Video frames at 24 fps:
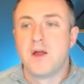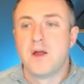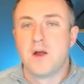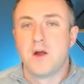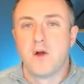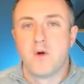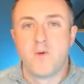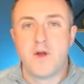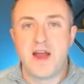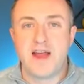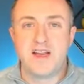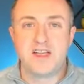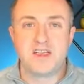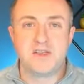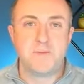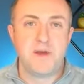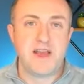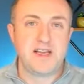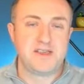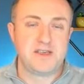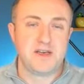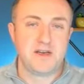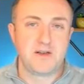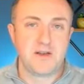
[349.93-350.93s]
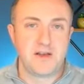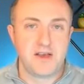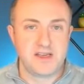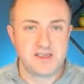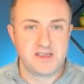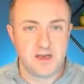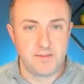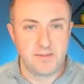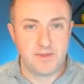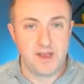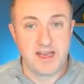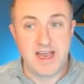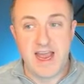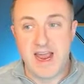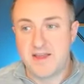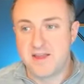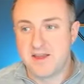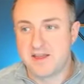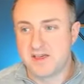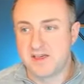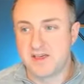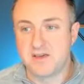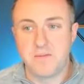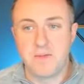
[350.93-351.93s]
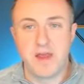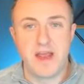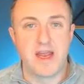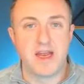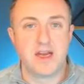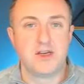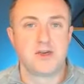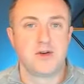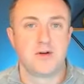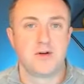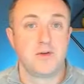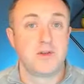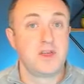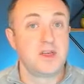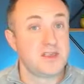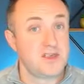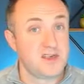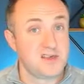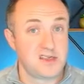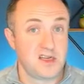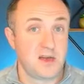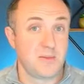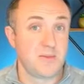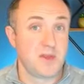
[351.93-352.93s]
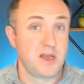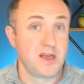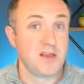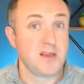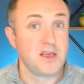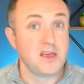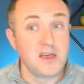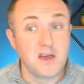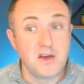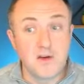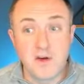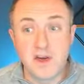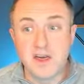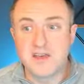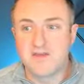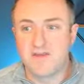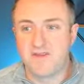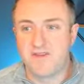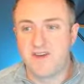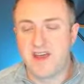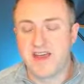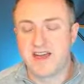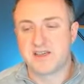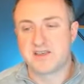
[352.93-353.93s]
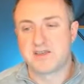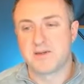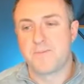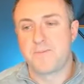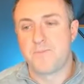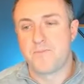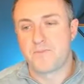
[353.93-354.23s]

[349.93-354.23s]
Red is basically something, hey, this is major, this is something that you need to fix.